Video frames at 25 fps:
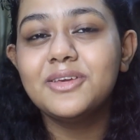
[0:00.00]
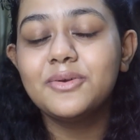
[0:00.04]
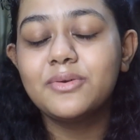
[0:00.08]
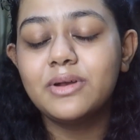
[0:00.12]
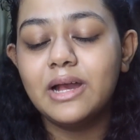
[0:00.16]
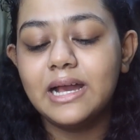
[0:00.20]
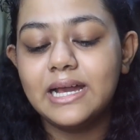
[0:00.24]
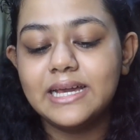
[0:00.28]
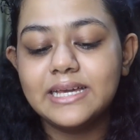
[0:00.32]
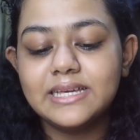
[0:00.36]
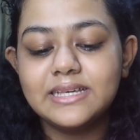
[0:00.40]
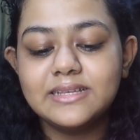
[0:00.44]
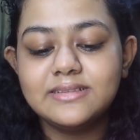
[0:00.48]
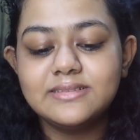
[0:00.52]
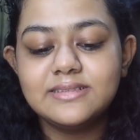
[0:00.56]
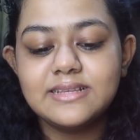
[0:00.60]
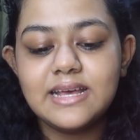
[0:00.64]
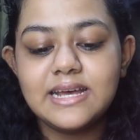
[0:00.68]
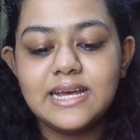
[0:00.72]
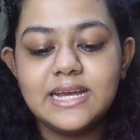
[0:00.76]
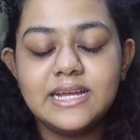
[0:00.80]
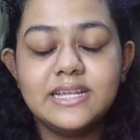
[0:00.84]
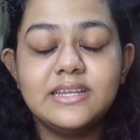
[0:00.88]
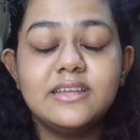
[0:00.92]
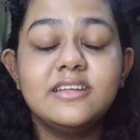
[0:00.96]
you guys,
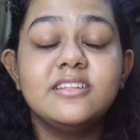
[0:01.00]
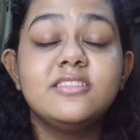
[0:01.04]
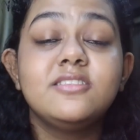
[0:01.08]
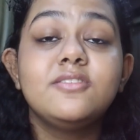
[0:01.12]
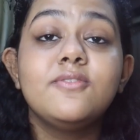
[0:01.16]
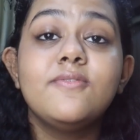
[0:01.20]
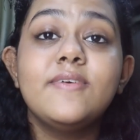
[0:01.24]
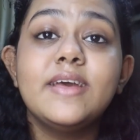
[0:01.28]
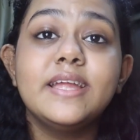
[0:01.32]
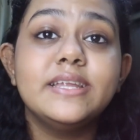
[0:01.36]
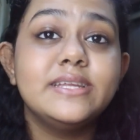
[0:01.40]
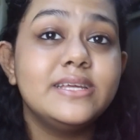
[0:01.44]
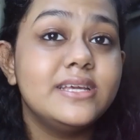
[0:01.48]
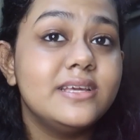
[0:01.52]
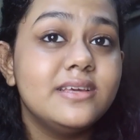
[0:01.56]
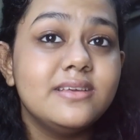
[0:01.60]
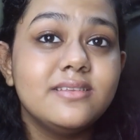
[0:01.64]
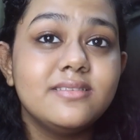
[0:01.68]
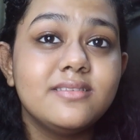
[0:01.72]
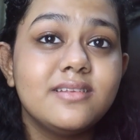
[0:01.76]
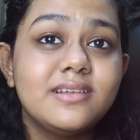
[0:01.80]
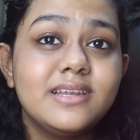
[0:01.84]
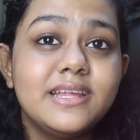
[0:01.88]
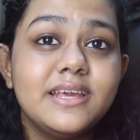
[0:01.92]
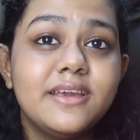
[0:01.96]
and it's very
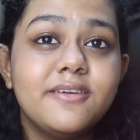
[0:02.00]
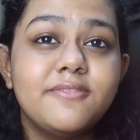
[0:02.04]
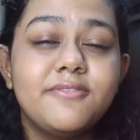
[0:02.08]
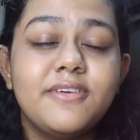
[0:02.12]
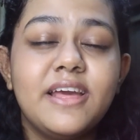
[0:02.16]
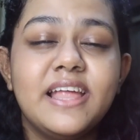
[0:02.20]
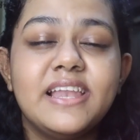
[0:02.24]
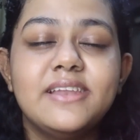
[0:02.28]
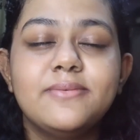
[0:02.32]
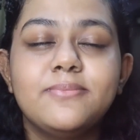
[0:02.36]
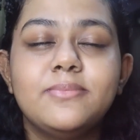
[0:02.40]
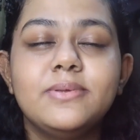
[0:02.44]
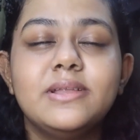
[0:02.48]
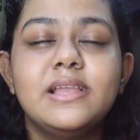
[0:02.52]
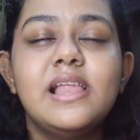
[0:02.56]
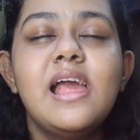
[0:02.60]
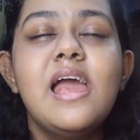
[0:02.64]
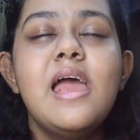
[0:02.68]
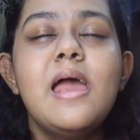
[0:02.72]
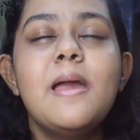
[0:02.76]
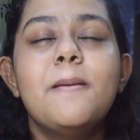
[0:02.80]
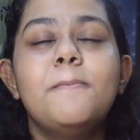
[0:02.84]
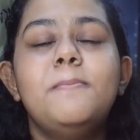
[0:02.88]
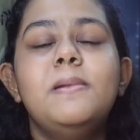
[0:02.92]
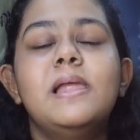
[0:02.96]
easily available.
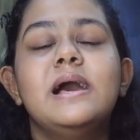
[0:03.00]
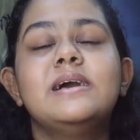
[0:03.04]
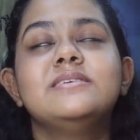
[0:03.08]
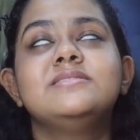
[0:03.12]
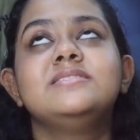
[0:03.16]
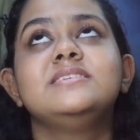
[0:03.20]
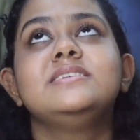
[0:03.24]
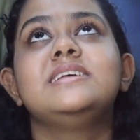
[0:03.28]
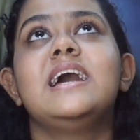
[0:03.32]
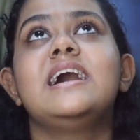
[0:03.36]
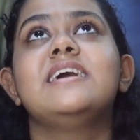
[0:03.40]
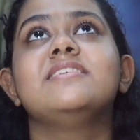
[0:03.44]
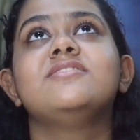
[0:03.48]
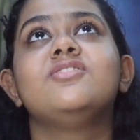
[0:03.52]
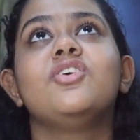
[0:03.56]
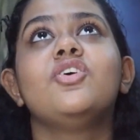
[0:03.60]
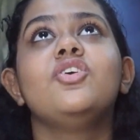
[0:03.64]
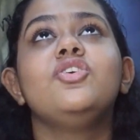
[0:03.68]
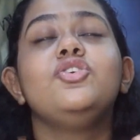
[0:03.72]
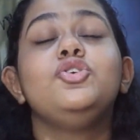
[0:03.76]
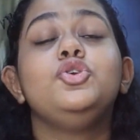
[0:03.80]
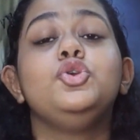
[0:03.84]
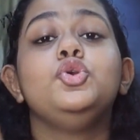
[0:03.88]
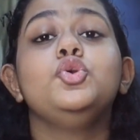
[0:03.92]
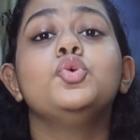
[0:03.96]
Plus it has
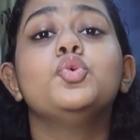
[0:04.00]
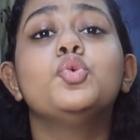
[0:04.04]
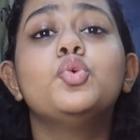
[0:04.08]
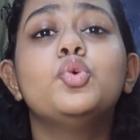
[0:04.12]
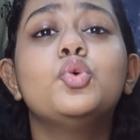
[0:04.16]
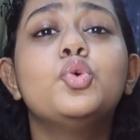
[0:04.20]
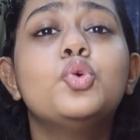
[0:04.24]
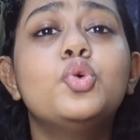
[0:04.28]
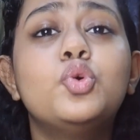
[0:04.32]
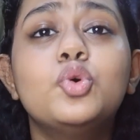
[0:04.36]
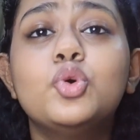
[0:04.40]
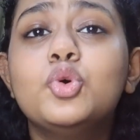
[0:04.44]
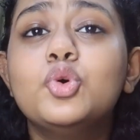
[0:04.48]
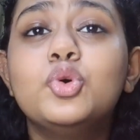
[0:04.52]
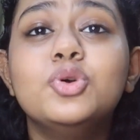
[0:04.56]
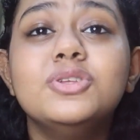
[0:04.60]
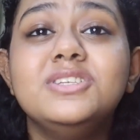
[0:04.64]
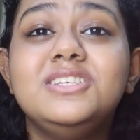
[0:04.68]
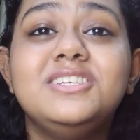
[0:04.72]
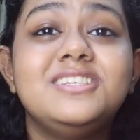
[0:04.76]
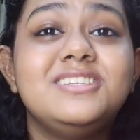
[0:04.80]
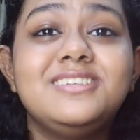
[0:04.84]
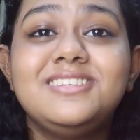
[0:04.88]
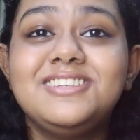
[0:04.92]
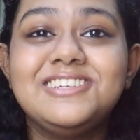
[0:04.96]
a
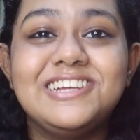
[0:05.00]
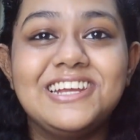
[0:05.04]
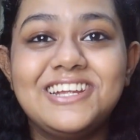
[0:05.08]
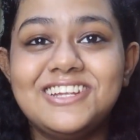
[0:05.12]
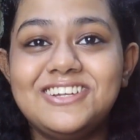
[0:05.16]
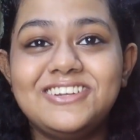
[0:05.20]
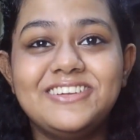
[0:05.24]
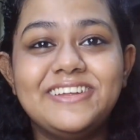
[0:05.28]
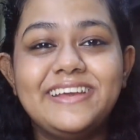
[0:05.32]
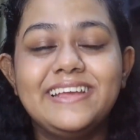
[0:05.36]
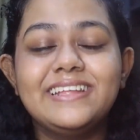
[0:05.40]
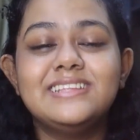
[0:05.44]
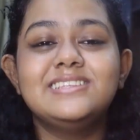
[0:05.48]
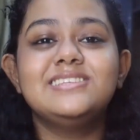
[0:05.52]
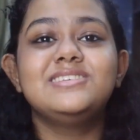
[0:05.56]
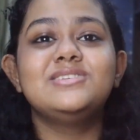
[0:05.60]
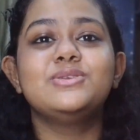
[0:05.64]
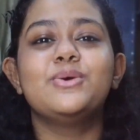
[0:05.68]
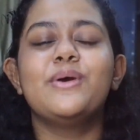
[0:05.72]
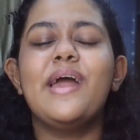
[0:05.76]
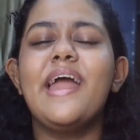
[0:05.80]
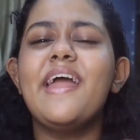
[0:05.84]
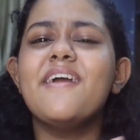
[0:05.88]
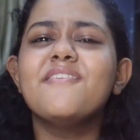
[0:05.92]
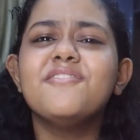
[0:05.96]
huge shade range,
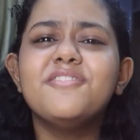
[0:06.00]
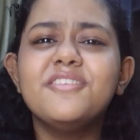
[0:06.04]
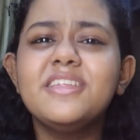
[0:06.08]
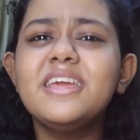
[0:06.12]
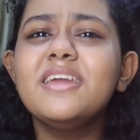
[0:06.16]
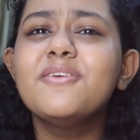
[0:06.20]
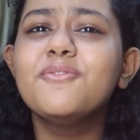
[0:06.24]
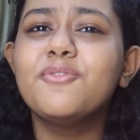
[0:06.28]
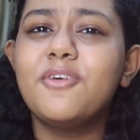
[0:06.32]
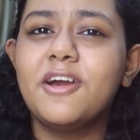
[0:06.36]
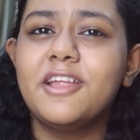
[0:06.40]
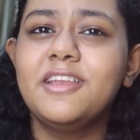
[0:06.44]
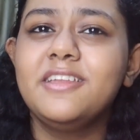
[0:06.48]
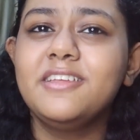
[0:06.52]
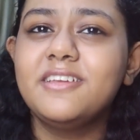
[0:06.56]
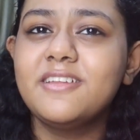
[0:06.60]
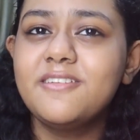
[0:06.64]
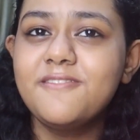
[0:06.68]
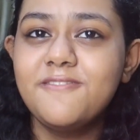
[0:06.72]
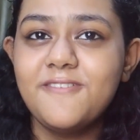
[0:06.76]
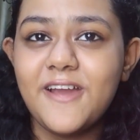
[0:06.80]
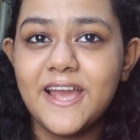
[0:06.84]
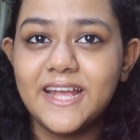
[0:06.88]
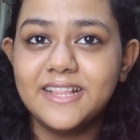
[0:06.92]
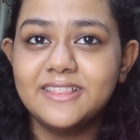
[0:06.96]
so everyone
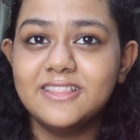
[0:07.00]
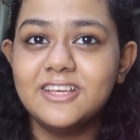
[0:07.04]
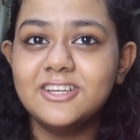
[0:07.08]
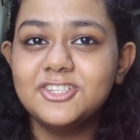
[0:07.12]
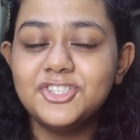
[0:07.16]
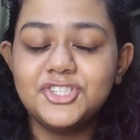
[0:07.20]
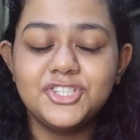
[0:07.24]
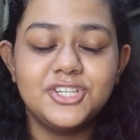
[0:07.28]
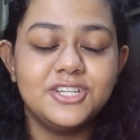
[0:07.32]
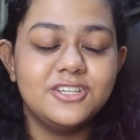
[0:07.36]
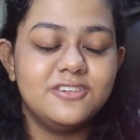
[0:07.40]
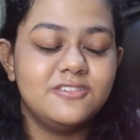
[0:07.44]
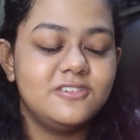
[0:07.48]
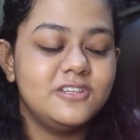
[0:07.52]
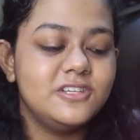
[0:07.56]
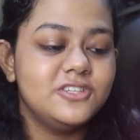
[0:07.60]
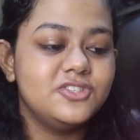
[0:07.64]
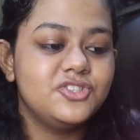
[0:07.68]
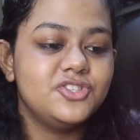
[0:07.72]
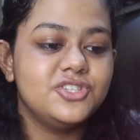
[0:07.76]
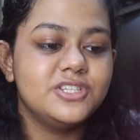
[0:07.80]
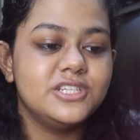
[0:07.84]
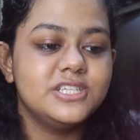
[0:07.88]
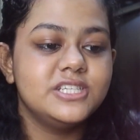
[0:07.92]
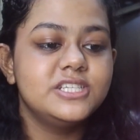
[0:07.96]
can find their shade
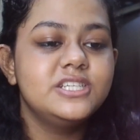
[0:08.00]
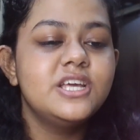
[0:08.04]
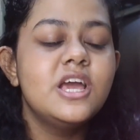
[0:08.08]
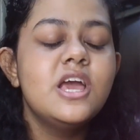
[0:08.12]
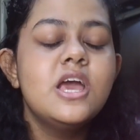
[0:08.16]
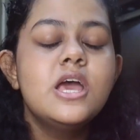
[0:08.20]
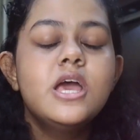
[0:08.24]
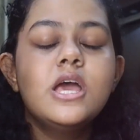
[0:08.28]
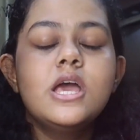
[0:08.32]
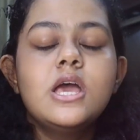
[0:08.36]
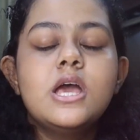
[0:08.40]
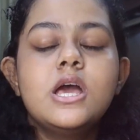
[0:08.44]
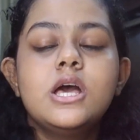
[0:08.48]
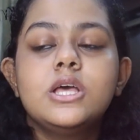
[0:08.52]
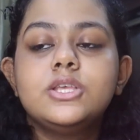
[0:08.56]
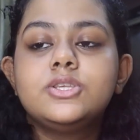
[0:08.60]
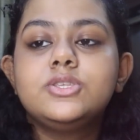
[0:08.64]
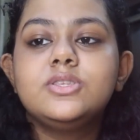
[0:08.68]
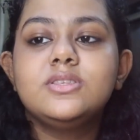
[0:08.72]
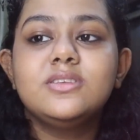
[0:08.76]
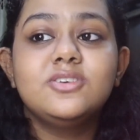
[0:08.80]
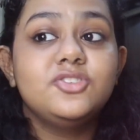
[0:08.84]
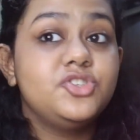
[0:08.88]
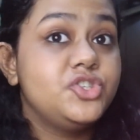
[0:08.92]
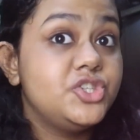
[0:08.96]
range in it,
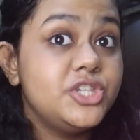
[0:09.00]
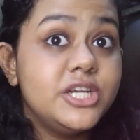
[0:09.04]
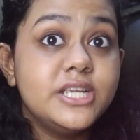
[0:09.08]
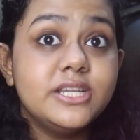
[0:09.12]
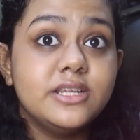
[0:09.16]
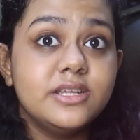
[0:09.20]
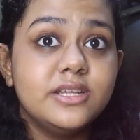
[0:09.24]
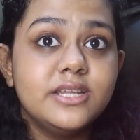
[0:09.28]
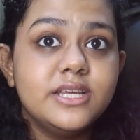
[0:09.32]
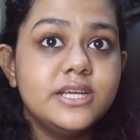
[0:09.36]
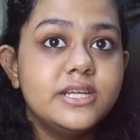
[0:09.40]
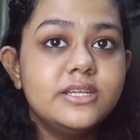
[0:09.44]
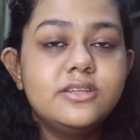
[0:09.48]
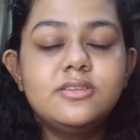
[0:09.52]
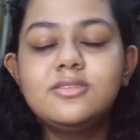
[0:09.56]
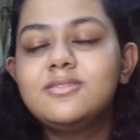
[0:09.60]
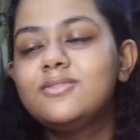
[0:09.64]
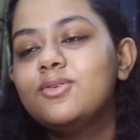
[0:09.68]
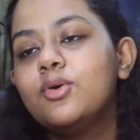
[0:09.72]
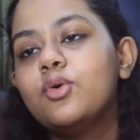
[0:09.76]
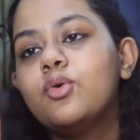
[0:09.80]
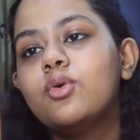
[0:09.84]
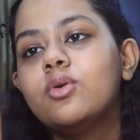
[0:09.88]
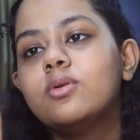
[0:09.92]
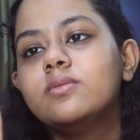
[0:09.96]

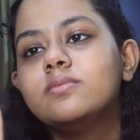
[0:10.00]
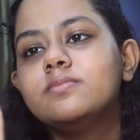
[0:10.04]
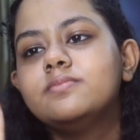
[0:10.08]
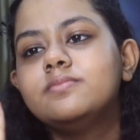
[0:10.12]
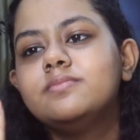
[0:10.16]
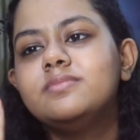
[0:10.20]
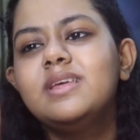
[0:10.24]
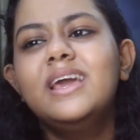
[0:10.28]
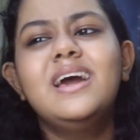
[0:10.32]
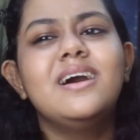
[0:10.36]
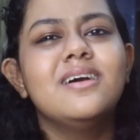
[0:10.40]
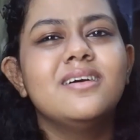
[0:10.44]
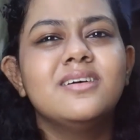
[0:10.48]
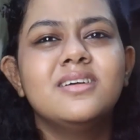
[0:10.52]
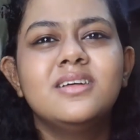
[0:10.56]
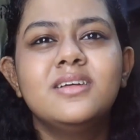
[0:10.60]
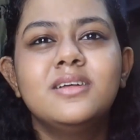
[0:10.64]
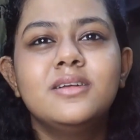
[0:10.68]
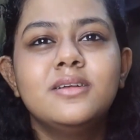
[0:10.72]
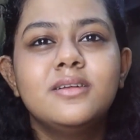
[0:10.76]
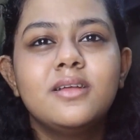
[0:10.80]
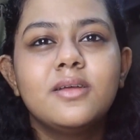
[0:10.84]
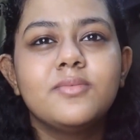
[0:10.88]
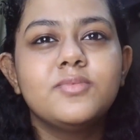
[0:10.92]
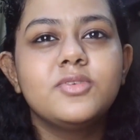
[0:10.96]
so yeah,
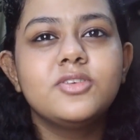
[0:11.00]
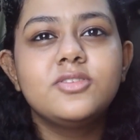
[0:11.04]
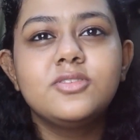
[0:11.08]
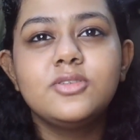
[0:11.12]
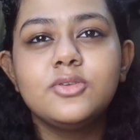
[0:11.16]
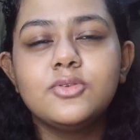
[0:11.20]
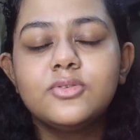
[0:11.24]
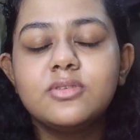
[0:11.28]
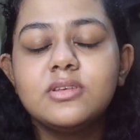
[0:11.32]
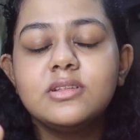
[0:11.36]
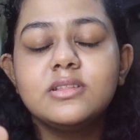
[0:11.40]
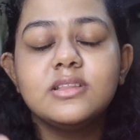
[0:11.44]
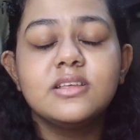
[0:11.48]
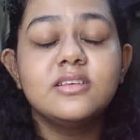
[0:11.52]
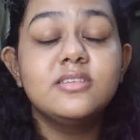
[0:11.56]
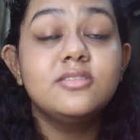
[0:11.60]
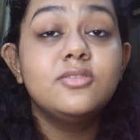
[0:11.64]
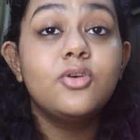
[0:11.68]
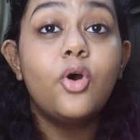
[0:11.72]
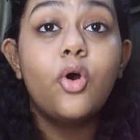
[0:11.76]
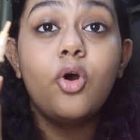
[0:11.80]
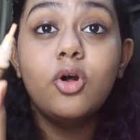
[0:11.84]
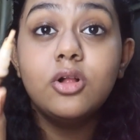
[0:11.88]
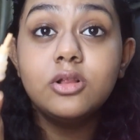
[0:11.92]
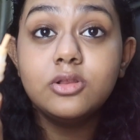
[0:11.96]
I'm just using
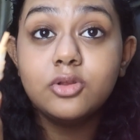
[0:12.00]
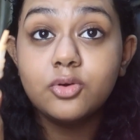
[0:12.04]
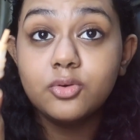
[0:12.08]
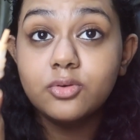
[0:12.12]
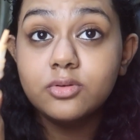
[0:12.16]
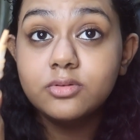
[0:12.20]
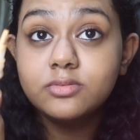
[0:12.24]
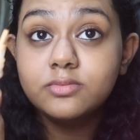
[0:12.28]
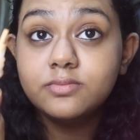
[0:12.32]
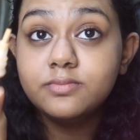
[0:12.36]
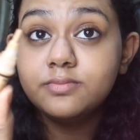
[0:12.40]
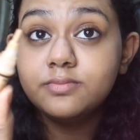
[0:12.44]
this. Although